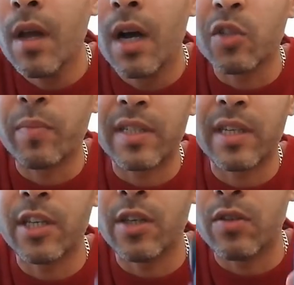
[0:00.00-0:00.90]
just
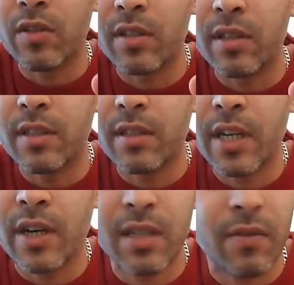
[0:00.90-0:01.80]
basically use the
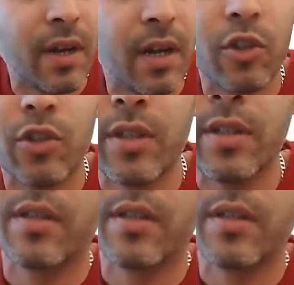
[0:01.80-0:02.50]
di700